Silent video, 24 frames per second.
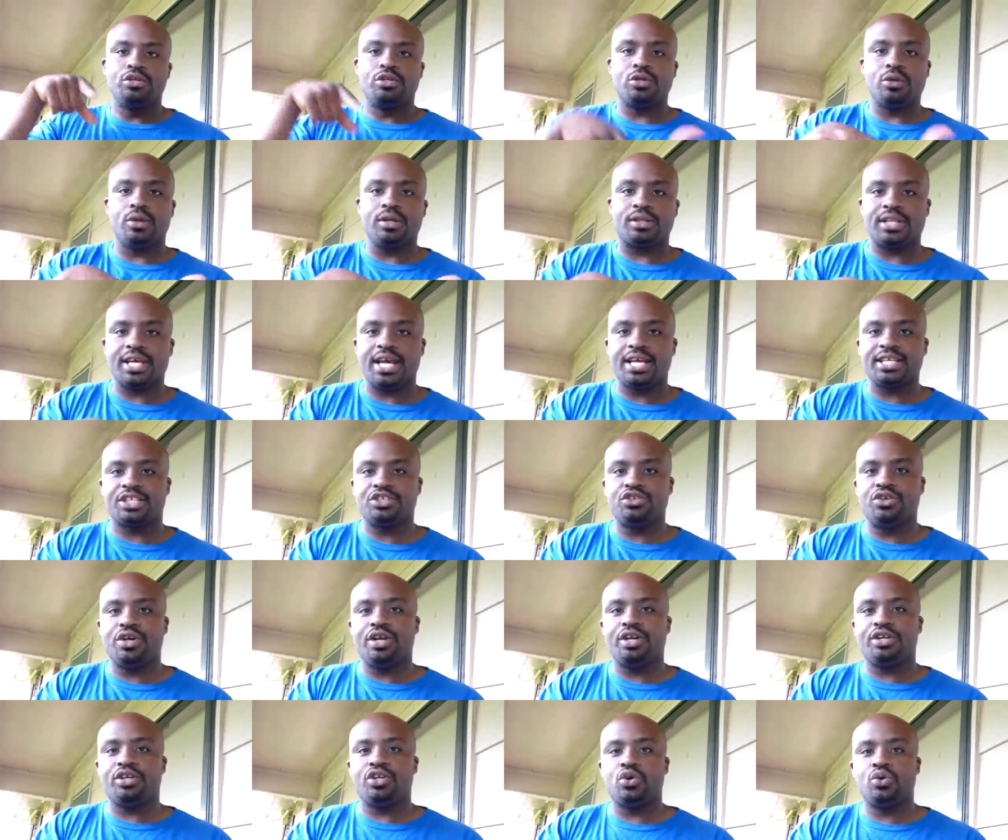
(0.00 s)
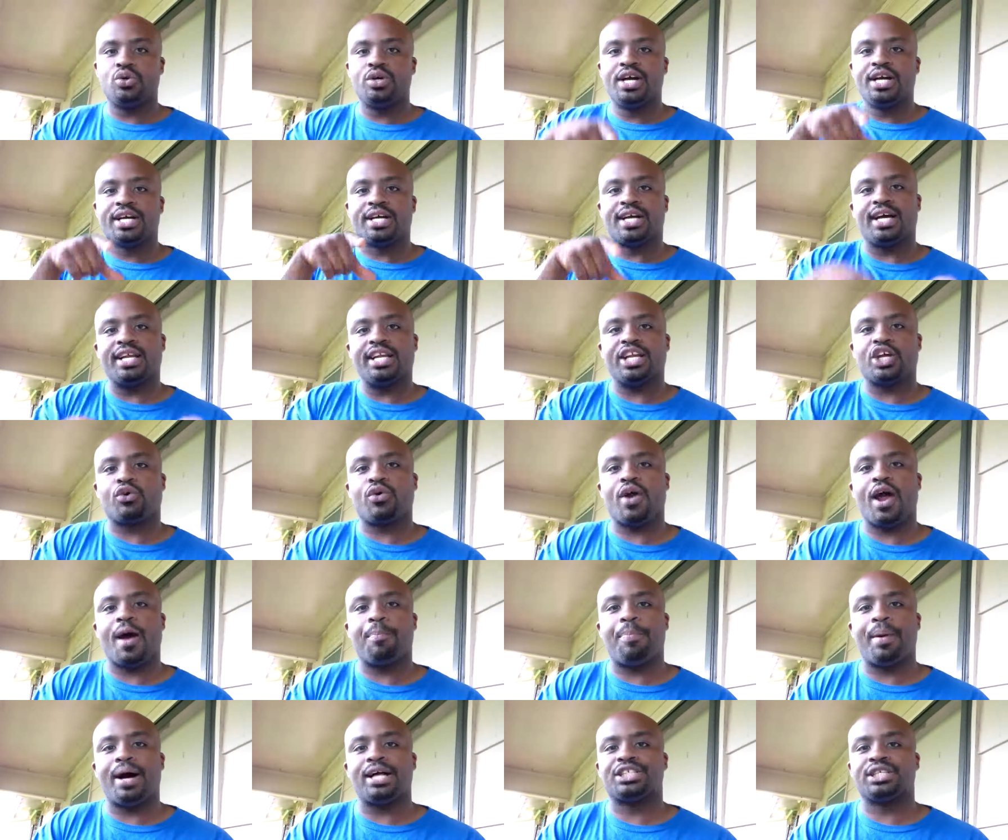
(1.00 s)
do the things you need to do, cut the
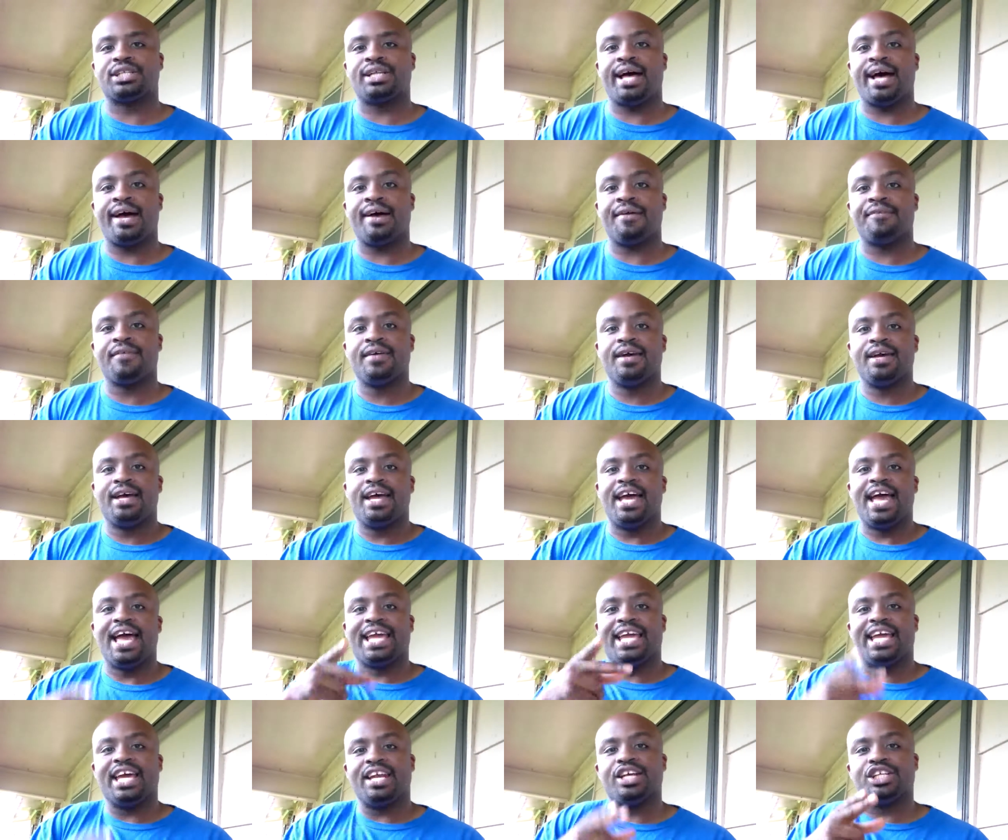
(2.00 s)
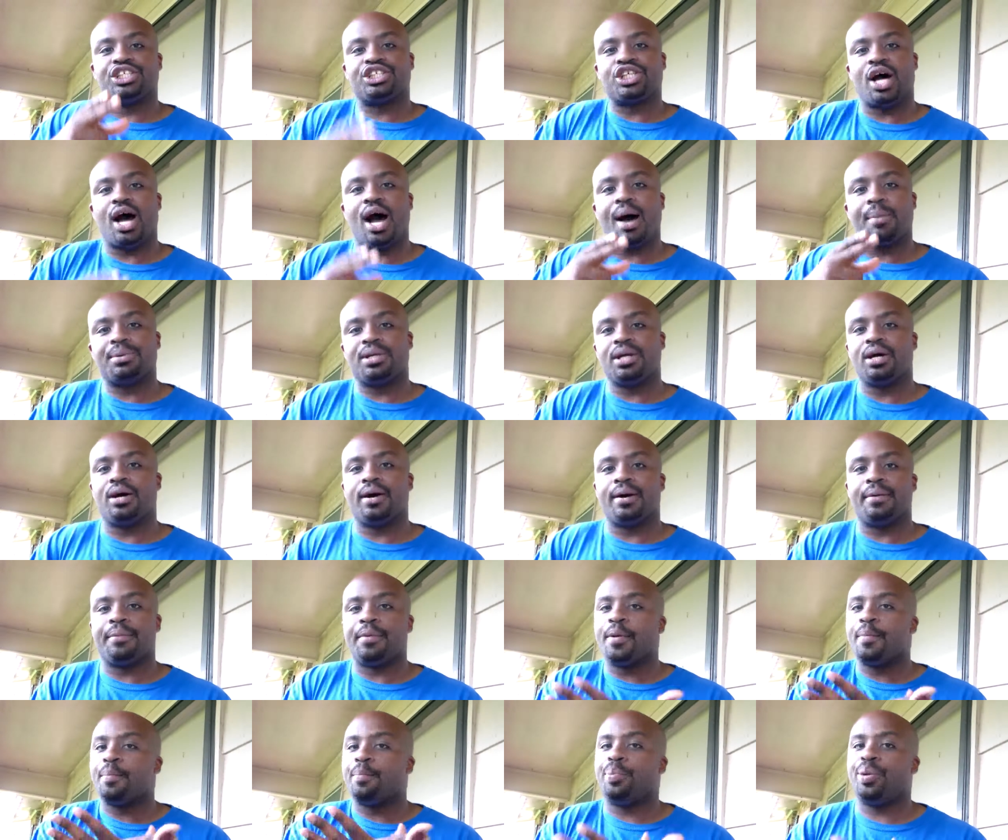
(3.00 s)
crap out your life, and get the job
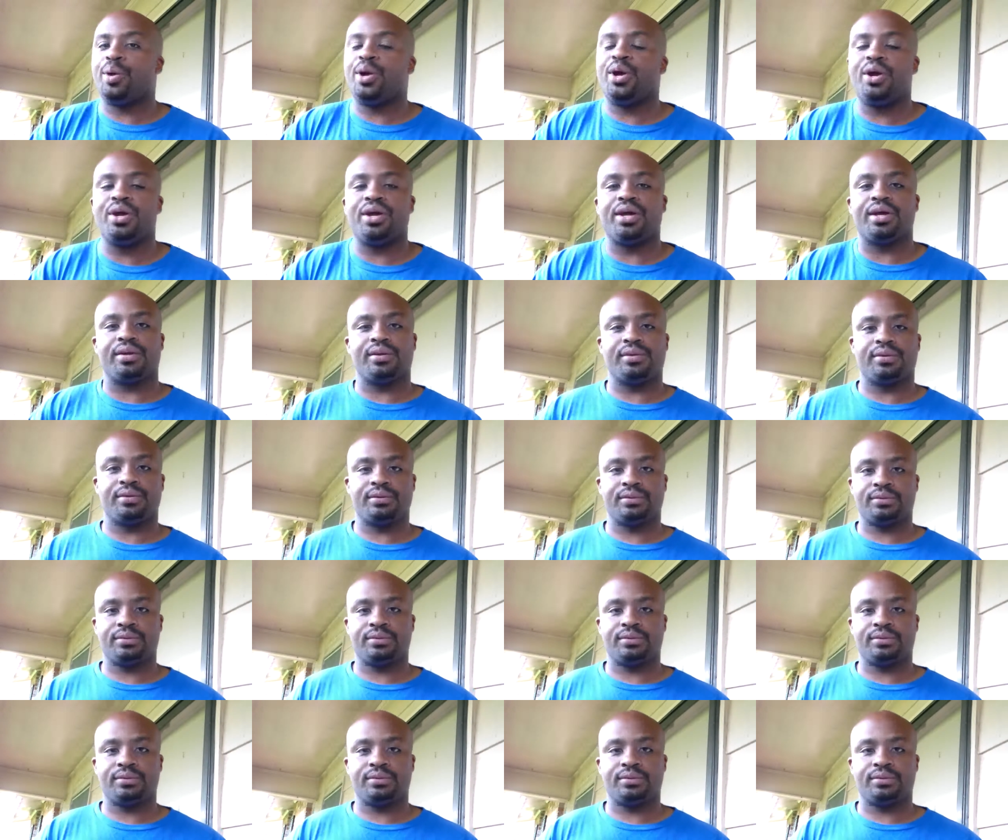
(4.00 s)
done. Period.